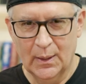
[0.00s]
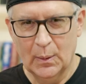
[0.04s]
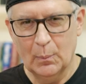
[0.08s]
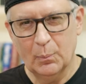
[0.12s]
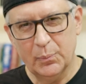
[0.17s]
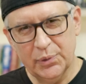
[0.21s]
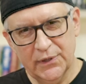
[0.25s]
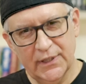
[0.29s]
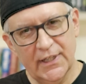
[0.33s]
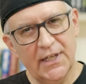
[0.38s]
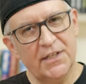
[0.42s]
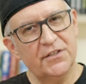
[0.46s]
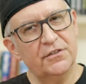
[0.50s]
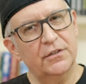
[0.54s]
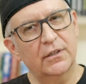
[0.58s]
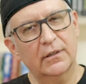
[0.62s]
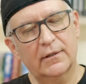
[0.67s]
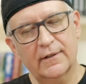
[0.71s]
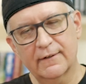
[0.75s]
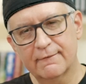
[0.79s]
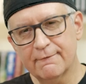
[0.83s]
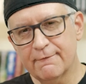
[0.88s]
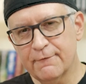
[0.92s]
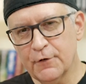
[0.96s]
Plus, the
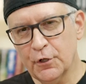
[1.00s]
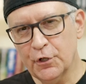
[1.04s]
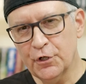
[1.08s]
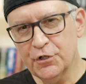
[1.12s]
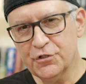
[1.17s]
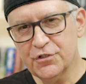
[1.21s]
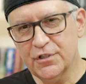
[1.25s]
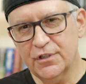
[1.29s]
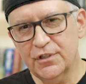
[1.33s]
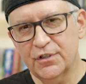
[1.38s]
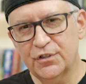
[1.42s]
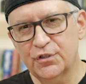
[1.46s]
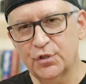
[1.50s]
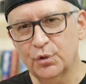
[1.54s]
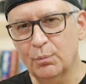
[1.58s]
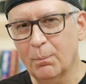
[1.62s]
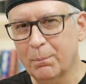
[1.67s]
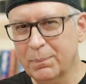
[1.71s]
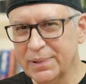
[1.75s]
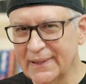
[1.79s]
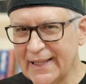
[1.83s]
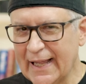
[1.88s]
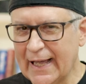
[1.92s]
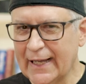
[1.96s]
conversion to
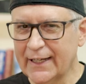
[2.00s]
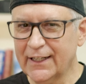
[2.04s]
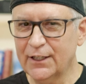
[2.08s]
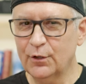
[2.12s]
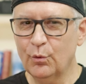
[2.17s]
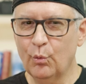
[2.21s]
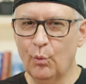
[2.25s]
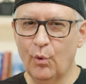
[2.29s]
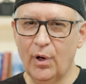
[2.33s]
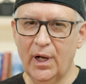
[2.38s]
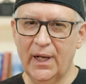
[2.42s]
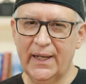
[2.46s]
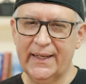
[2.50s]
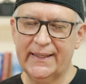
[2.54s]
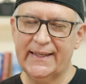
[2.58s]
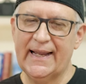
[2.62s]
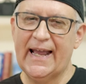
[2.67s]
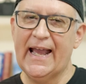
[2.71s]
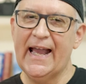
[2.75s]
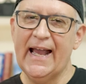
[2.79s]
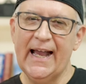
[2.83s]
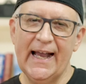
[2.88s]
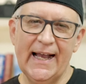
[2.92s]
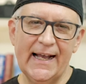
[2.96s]
black and white
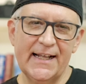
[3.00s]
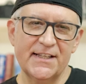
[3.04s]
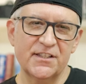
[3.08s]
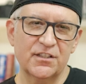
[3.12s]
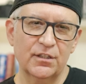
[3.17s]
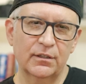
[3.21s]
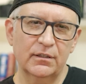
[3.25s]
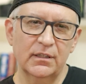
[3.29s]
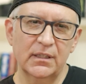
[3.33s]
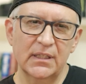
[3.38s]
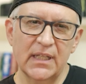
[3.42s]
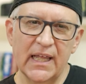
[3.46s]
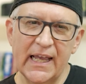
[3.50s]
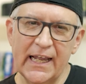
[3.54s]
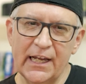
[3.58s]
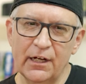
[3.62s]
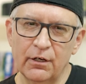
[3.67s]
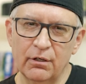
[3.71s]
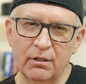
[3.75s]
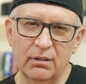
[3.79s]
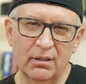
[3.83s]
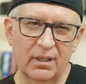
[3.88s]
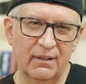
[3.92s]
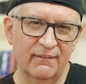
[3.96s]
adds a
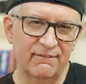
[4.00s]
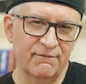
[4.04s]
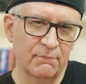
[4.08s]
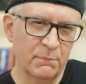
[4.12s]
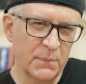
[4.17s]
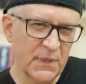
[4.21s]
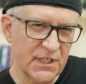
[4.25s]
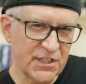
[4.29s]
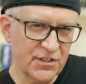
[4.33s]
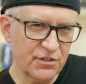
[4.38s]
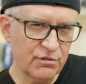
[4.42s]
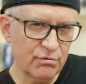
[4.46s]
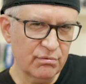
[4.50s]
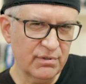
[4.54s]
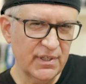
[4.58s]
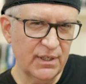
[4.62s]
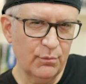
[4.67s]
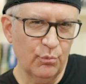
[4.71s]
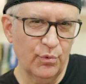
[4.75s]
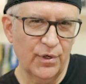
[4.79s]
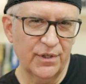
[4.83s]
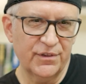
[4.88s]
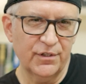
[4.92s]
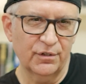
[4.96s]
layer of mystery
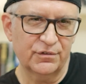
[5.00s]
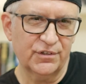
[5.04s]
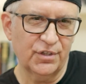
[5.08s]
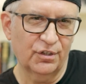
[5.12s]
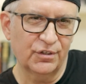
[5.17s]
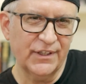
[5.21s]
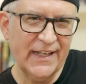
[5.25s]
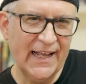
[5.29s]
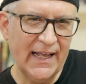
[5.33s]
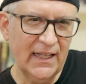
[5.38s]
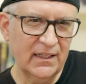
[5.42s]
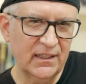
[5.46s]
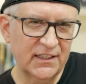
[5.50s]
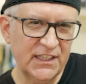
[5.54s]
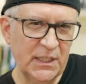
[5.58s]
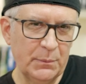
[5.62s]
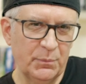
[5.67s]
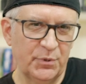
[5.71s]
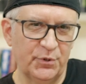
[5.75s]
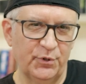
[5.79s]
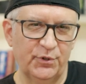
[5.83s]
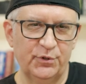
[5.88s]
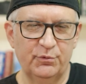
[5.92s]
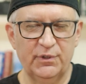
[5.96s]
with a tonality
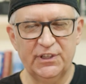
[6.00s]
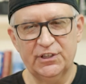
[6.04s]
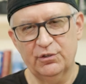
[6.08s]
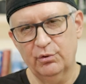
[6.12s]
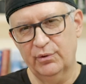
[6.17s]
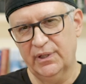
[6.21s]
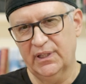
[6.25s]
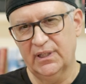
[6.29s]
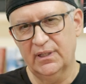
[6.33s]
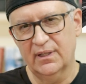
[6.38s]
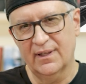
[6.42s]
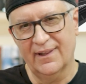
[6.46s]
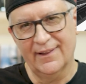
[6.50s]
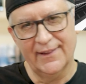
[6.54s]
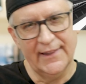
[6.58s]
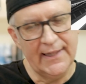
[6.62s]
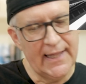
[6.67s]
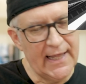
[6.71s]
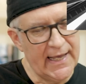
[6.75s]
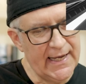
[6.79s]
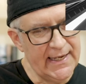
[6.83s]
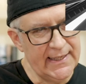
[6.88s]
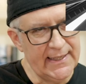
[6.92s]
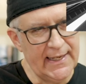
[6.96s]
between the
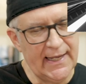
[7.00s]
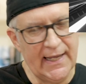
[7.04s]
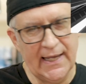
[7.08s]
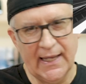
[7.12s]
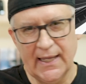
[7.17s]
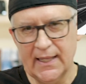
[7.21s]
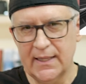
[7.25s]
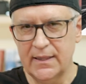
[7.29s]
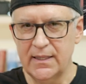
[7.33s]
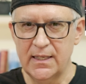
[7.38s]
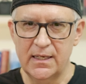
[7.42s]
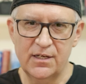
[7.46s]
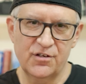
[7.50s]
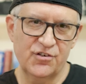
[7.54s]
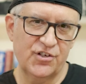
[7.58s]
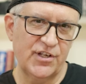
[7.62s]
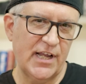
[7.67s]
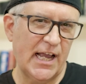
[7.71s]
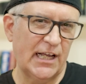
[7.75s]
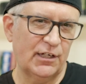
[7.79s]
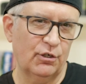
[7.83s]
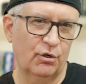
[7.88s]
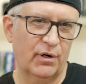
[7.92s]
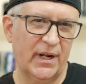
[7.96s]
light and the
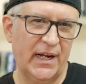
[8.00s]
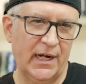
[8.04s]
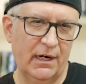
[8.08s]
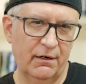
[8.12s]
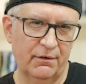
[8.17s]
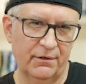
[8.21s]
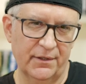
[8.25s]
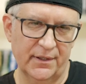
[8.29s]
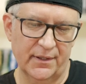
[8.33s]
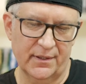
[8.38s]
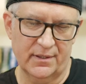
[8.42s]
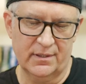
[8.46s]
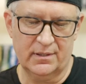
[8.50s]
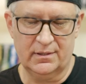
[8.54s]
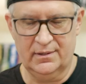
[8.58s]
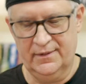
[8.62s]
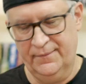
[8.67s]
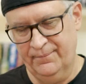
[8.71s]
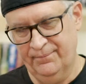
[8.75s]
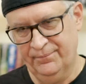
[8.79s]
shadow areas.